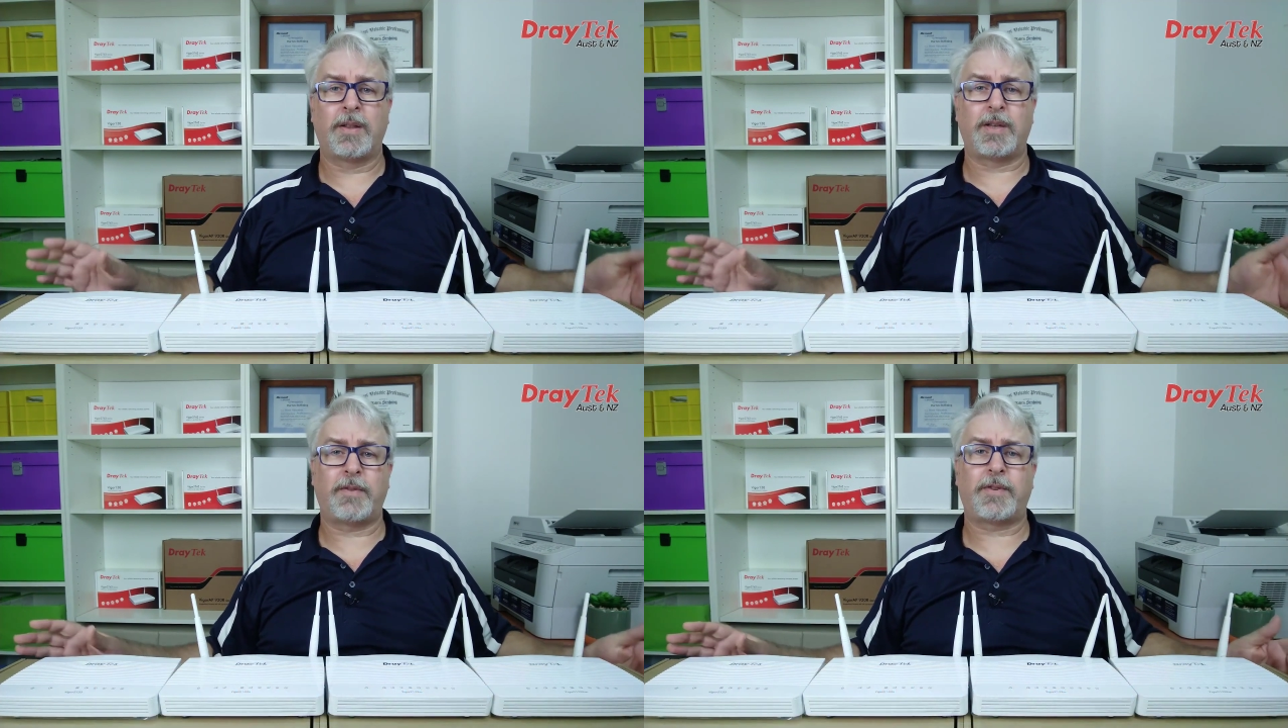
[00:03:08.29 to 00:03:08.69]

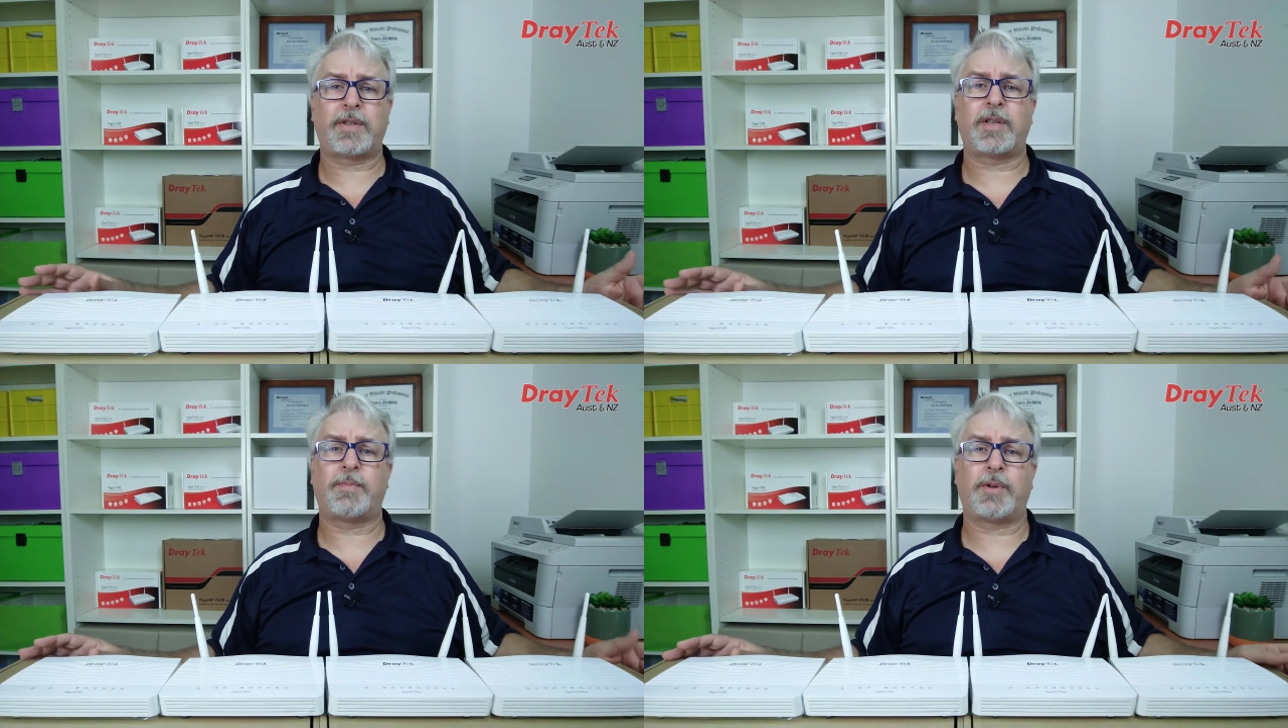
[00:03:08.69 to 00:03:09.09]
The
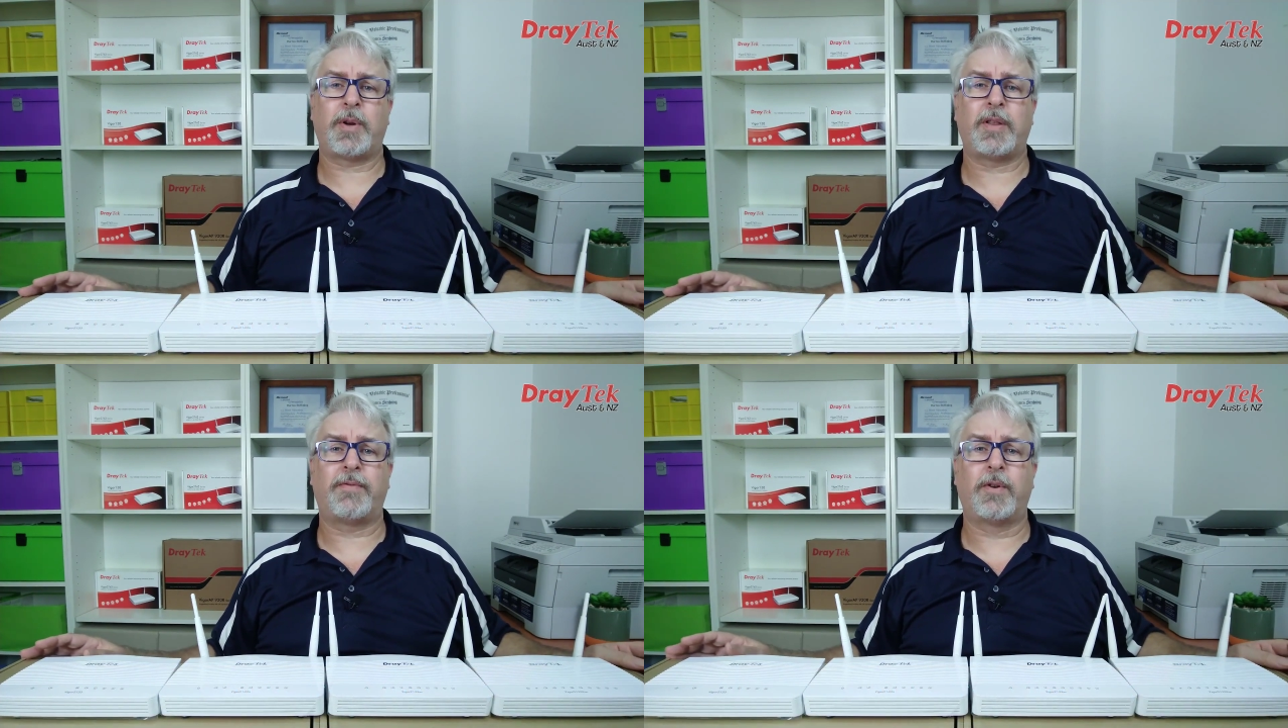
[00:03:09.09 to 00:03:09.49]
differences
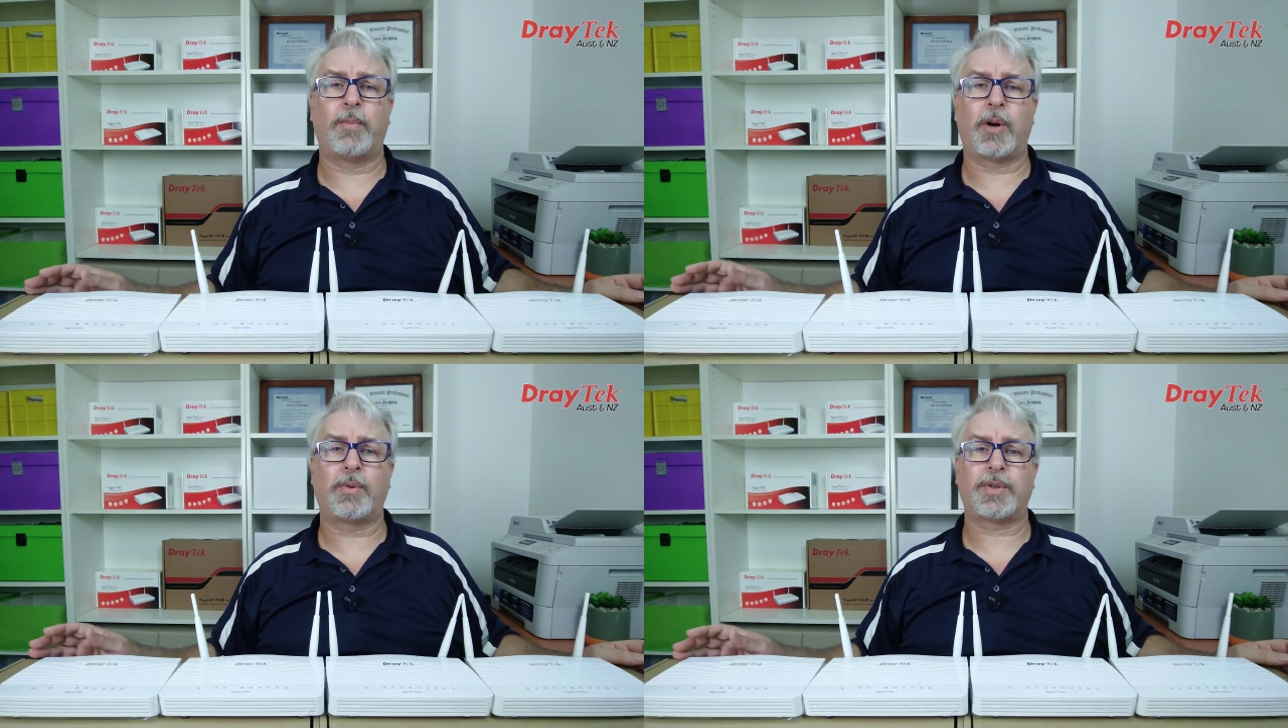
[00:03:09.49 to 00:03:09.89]
between the 4
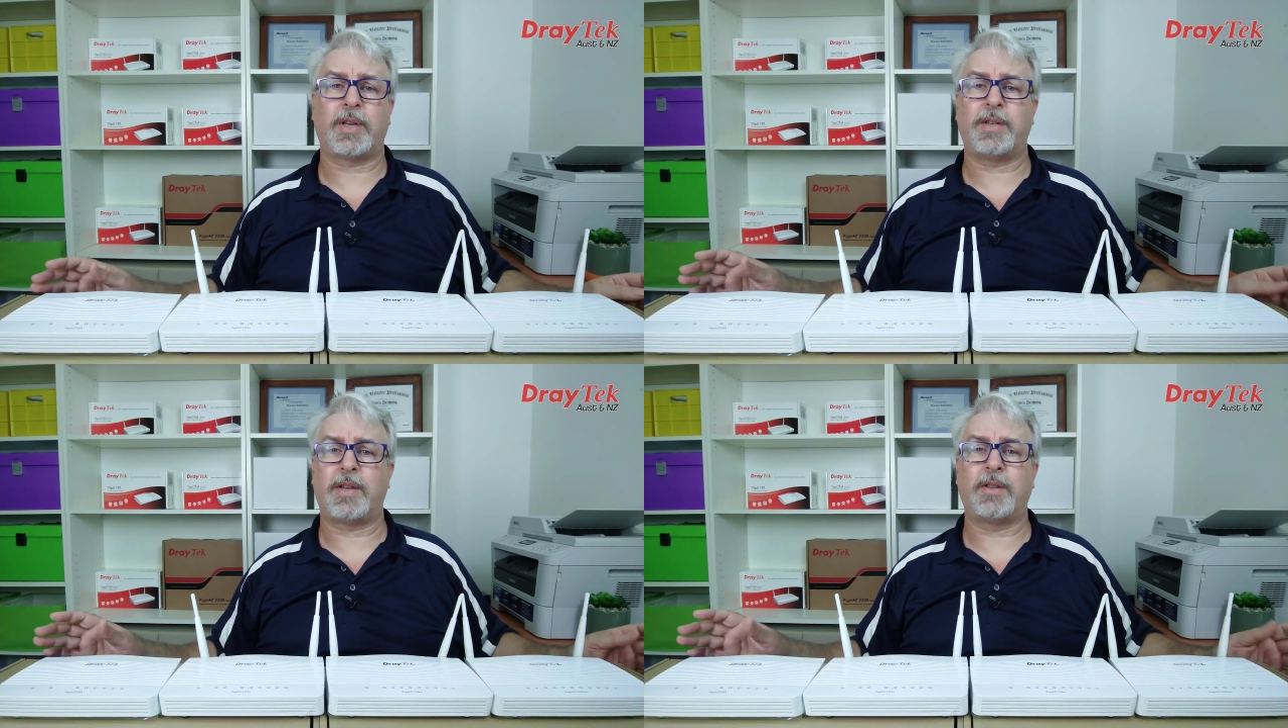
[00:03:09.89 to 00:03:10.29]
models
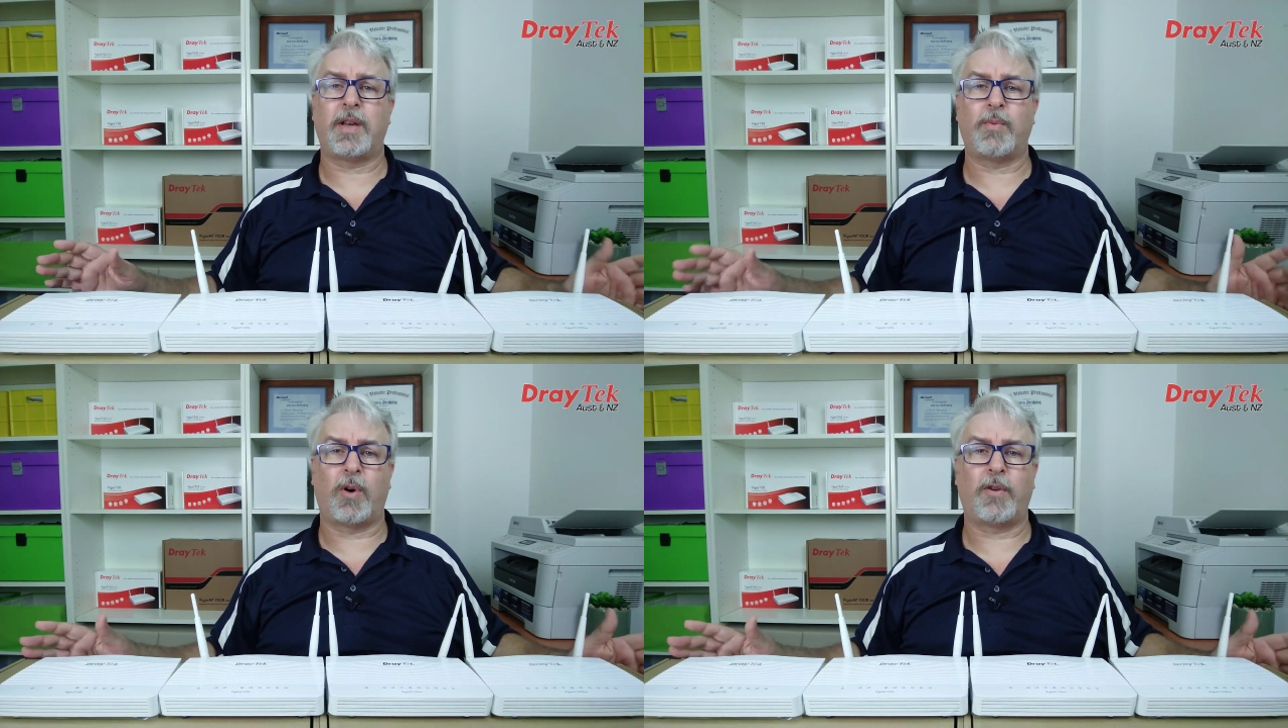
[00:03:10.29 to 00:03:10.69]
is in
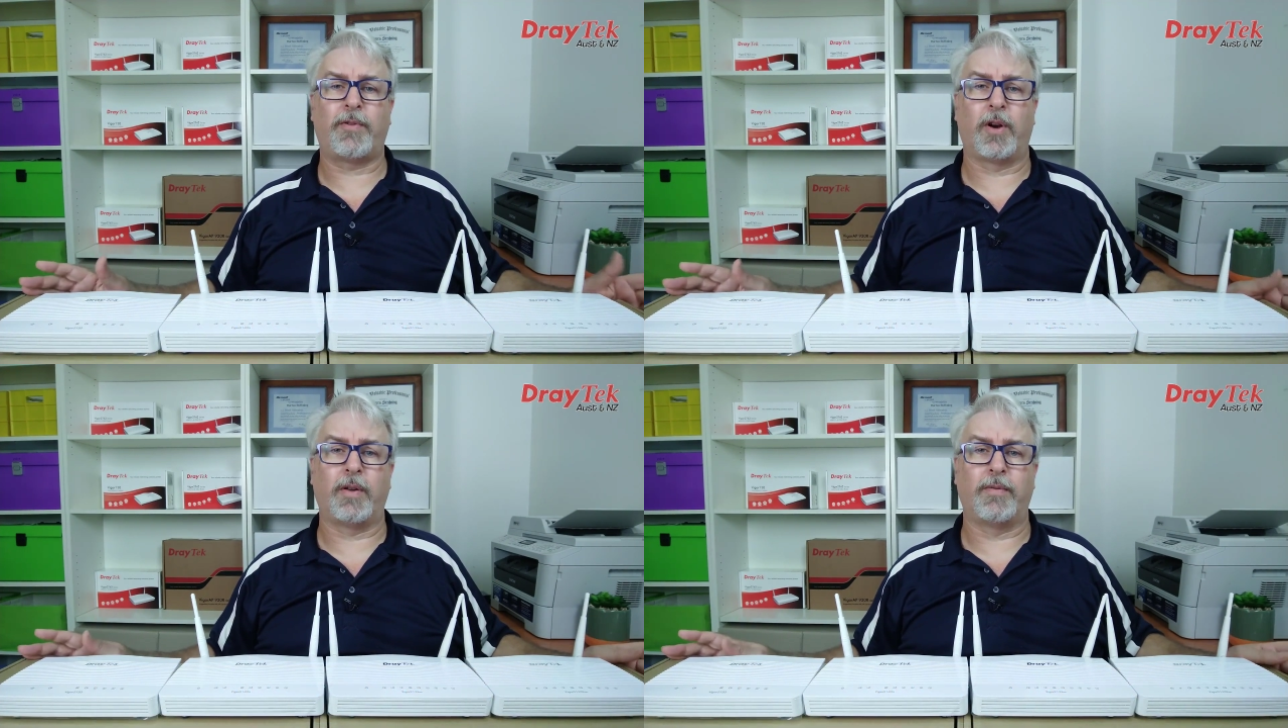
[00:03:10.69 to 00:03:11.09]
their
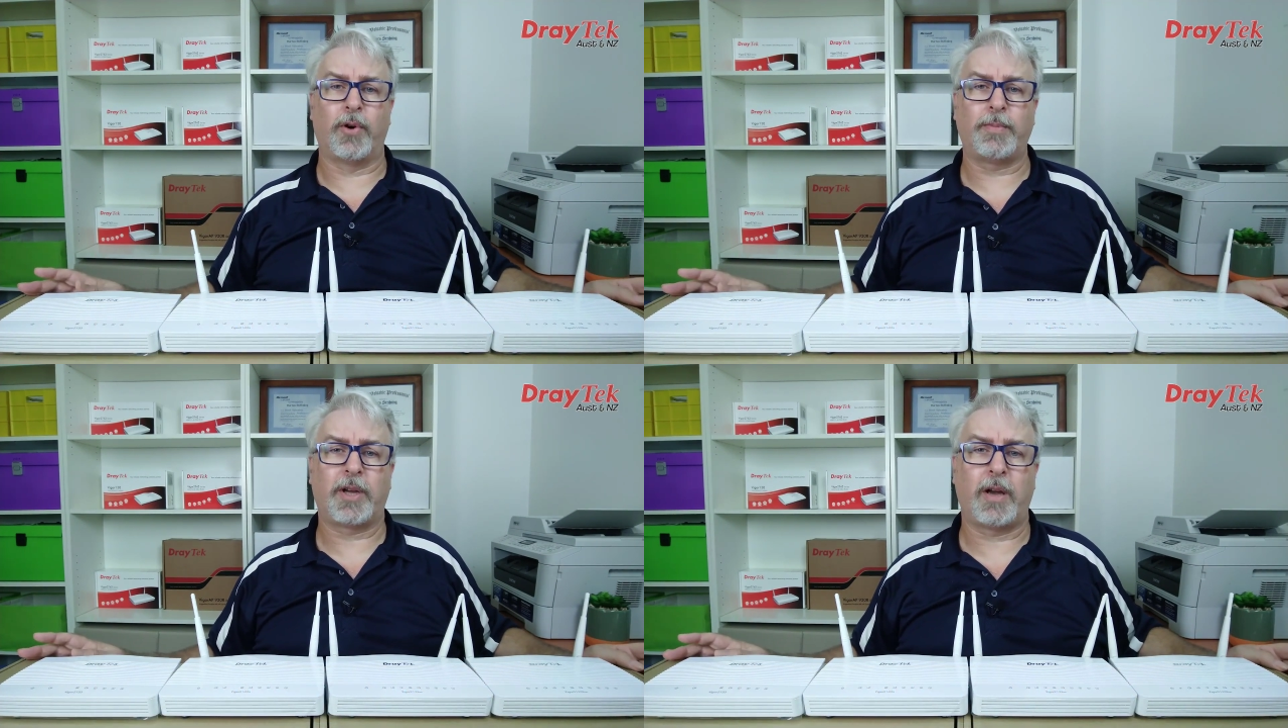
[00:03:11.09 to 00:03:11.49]
Wi-Fi and
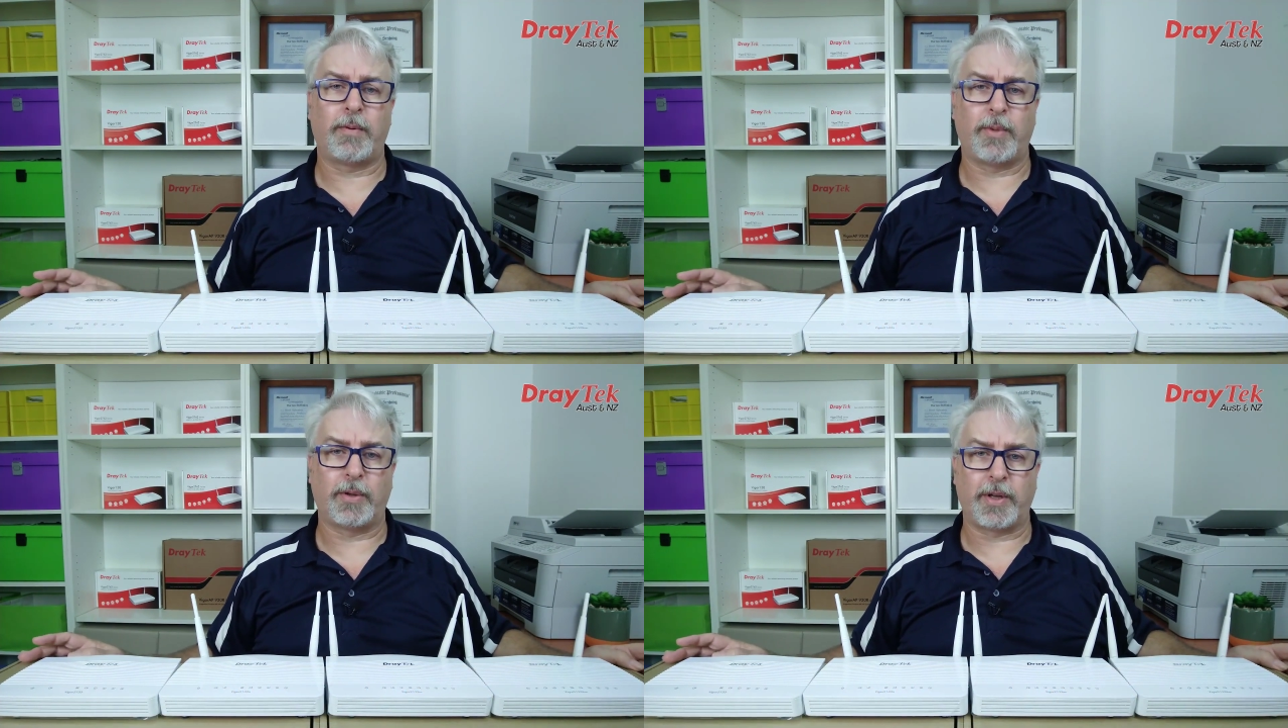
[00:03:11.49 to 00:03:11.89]
VoIP
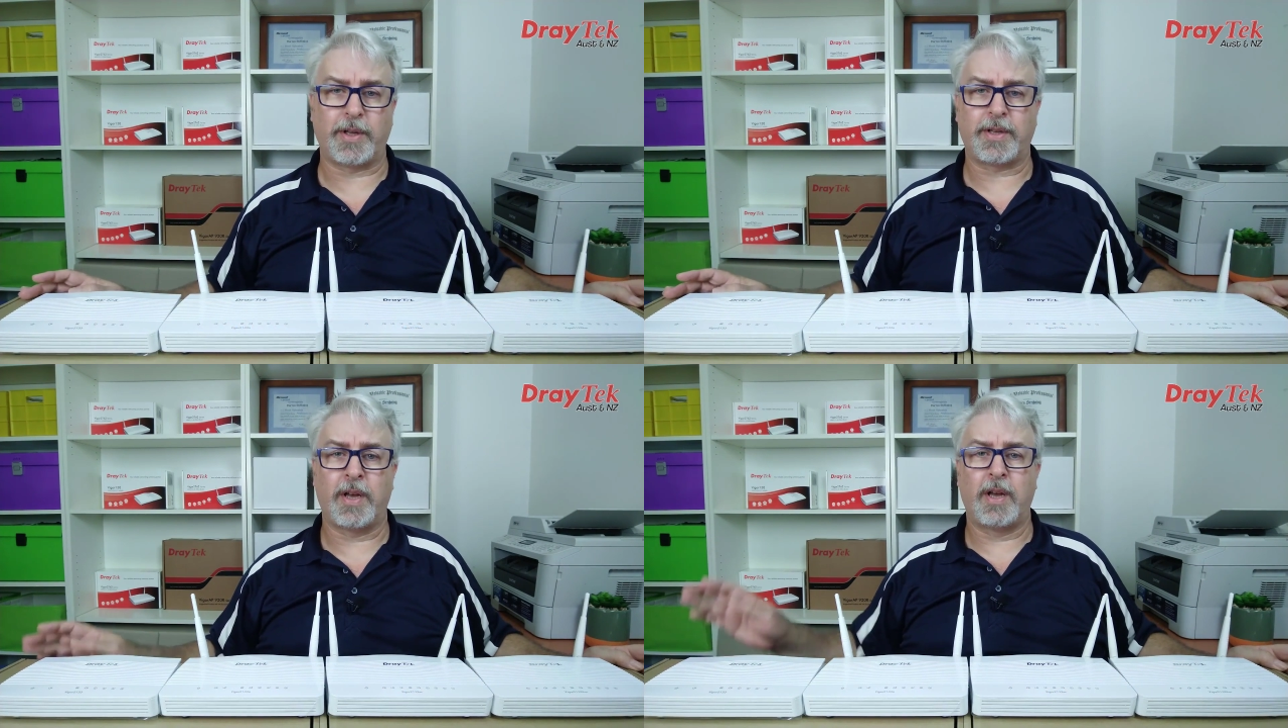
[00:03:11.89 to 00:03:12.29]

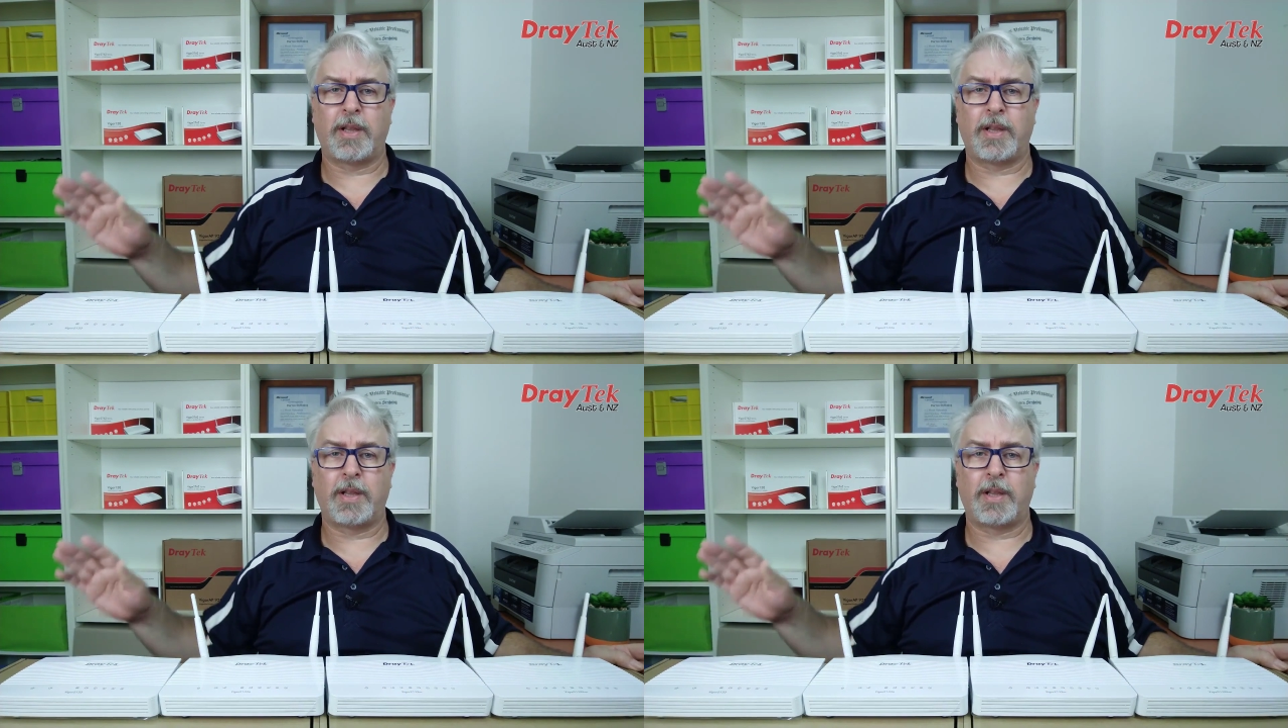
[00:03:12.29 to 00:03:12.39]
capabilities.